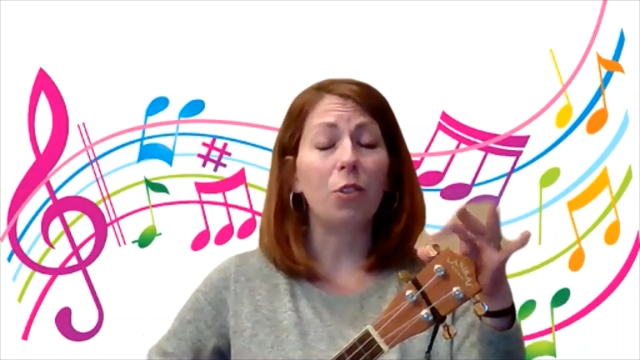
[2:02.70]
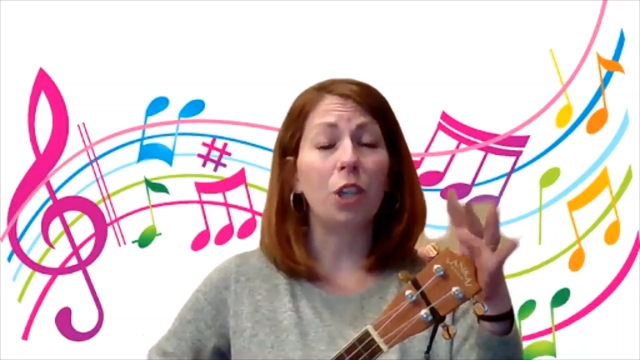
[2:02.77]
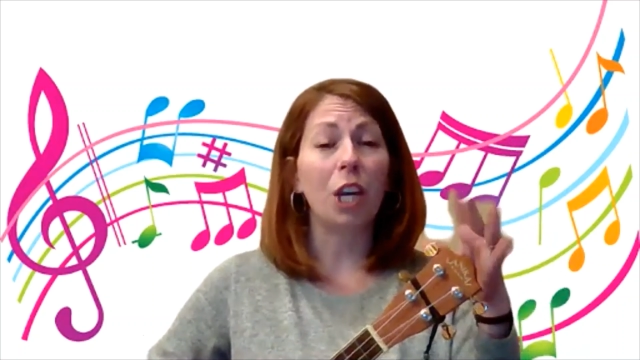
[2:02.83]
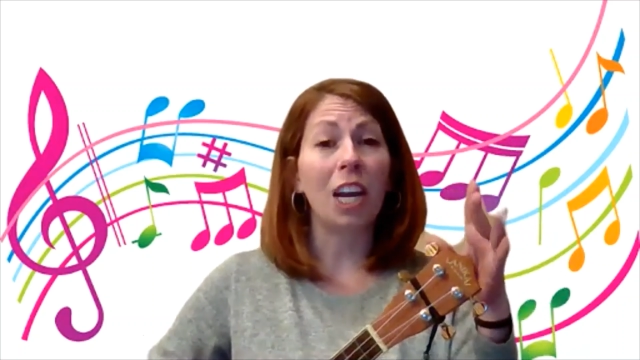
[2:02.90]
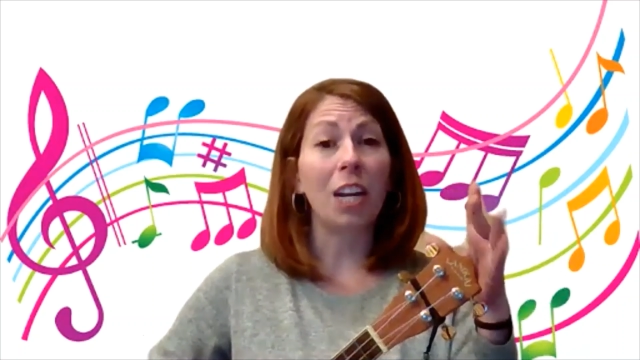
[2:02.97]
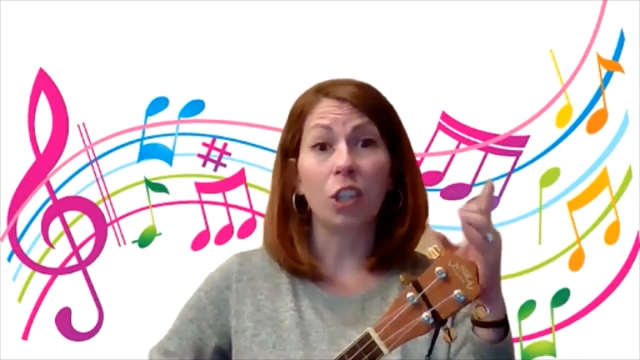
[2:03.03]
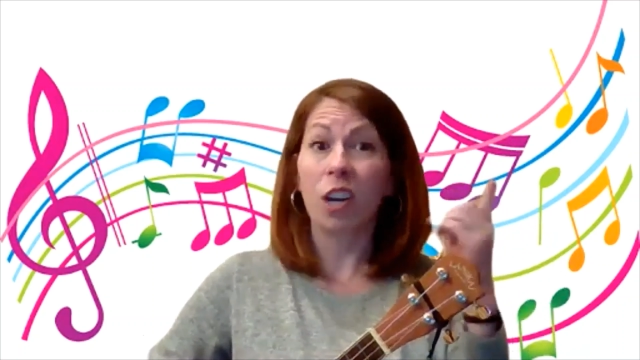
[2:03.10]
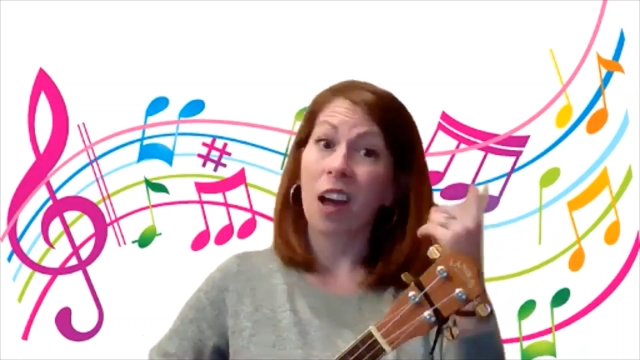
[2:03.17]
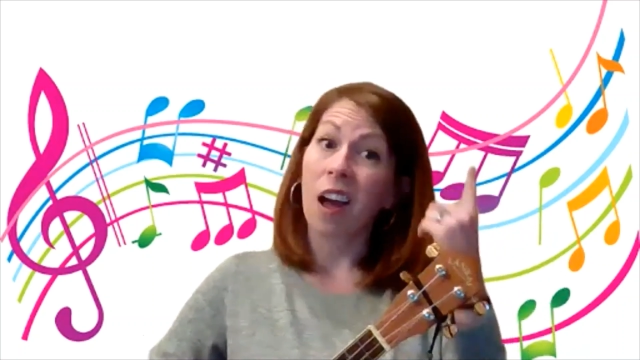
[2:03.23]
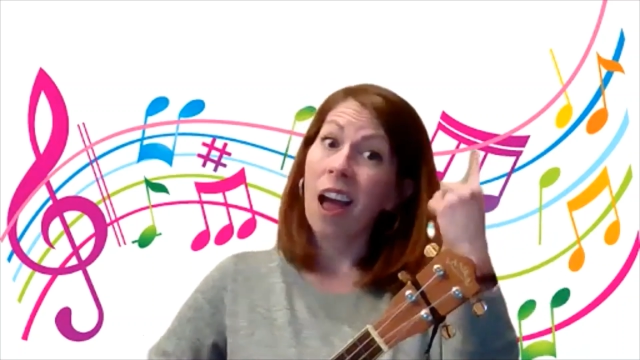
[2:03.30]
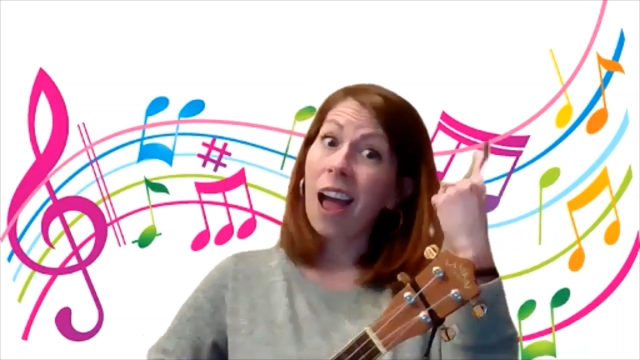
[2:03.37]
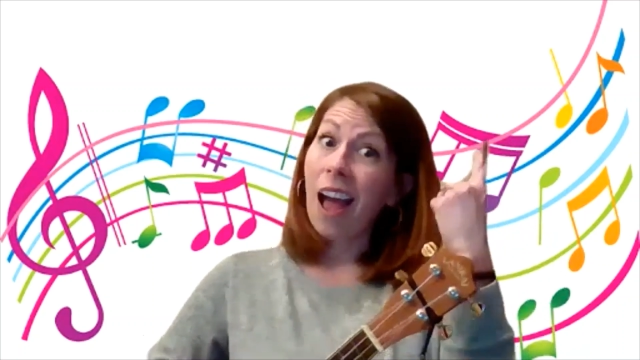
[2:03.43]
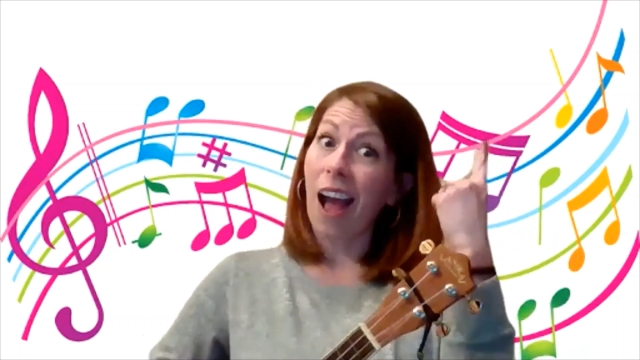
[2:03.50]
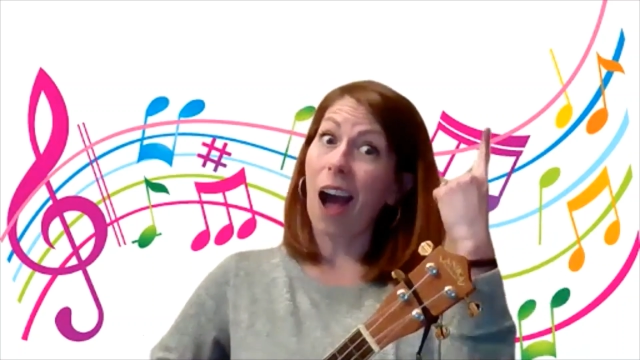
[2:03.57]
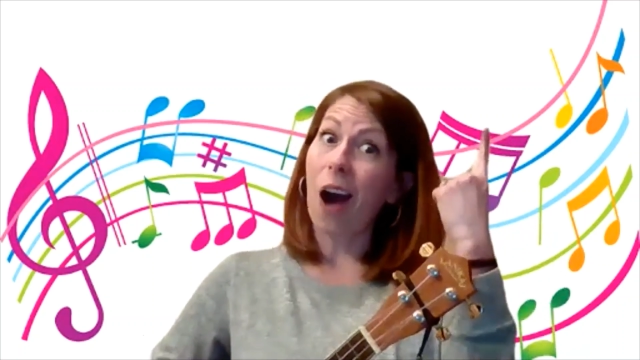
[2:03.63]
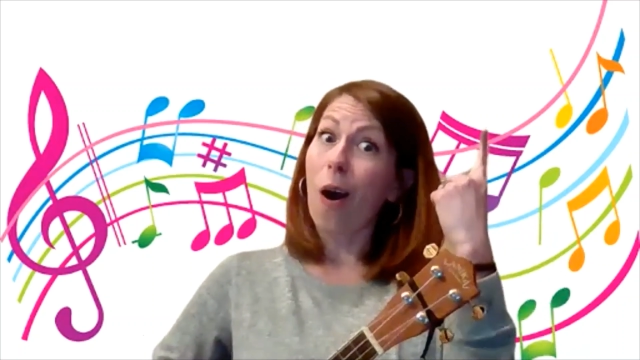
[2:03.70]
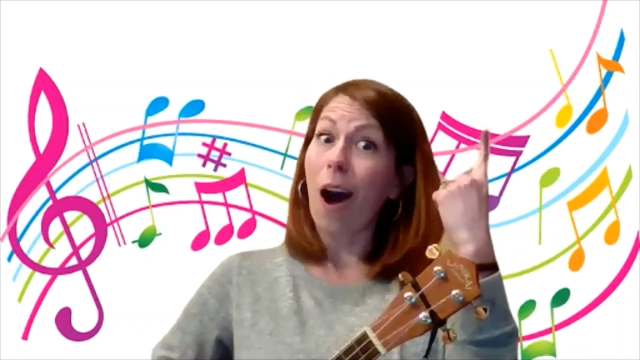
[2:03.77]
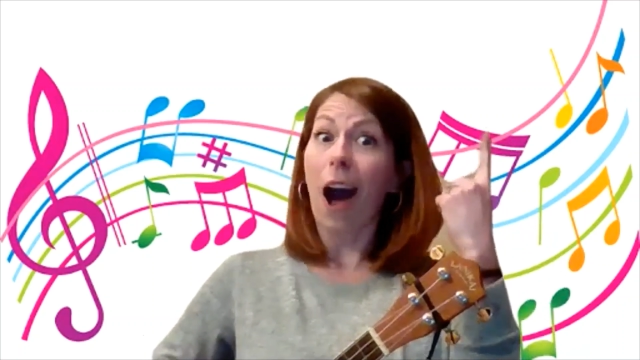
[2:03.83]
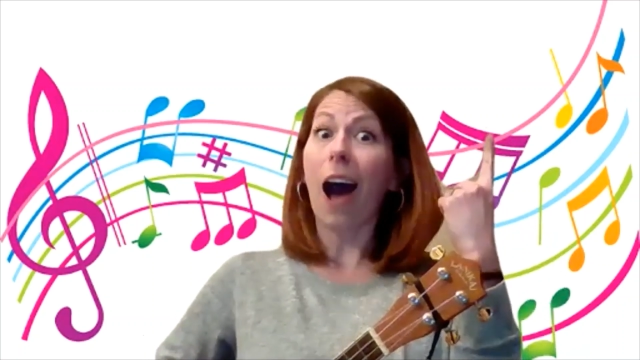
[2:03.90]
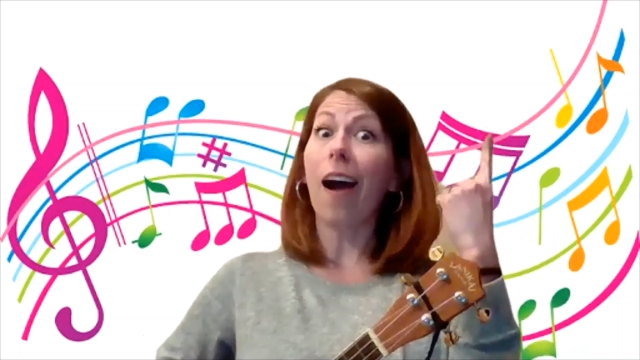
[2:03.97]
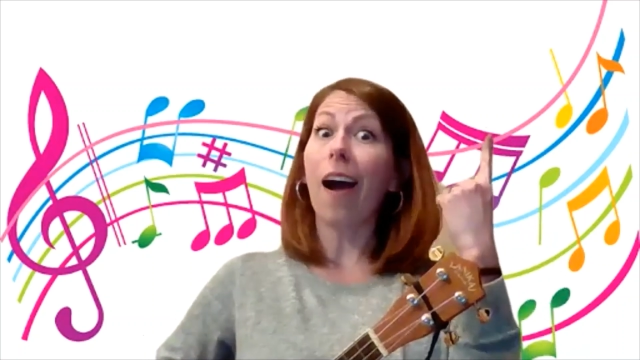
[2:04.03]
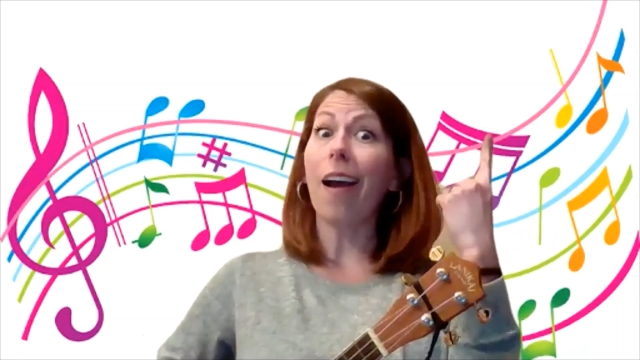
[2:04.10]
change how
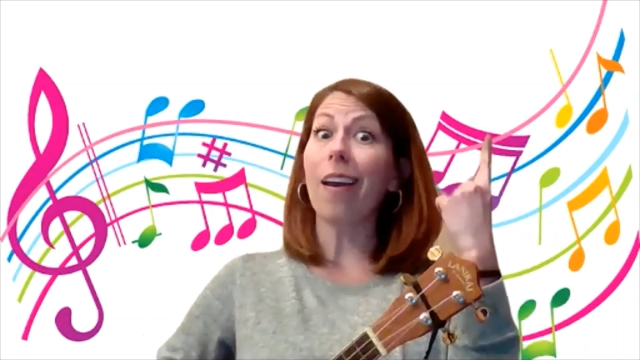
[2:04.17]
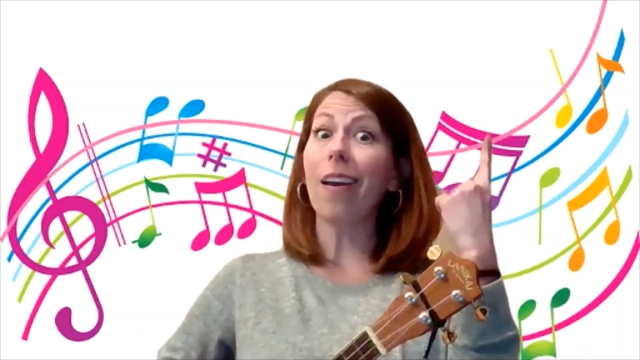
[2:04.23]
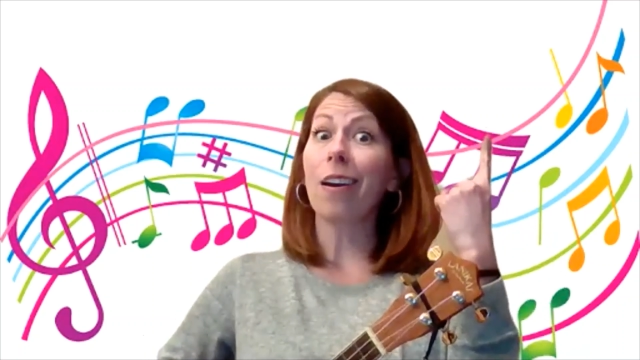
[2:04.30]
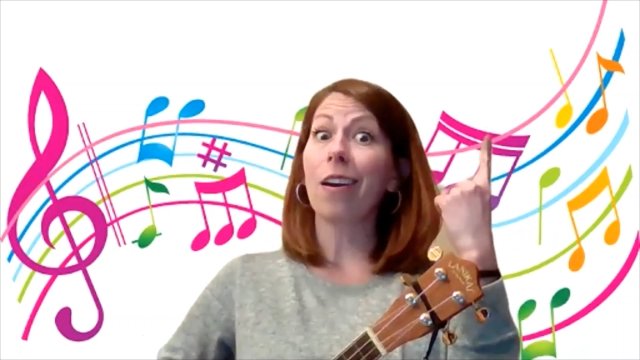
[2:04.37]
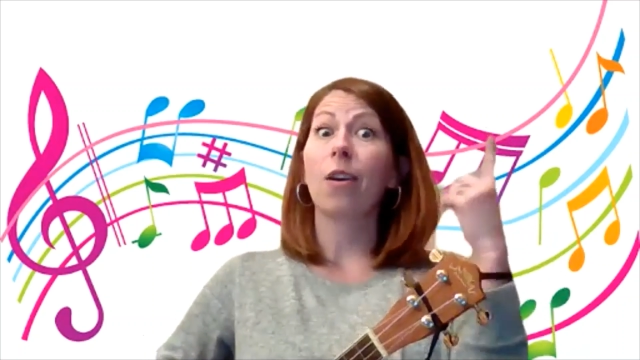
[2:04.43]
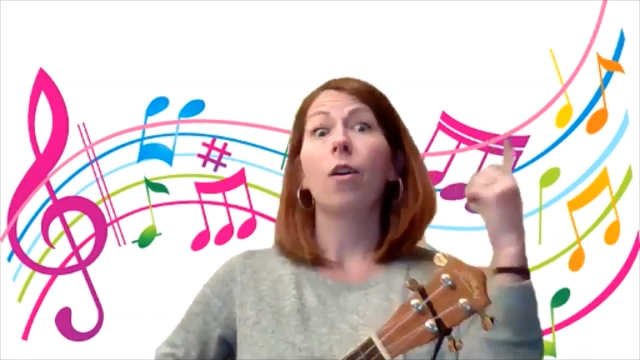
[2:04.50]
high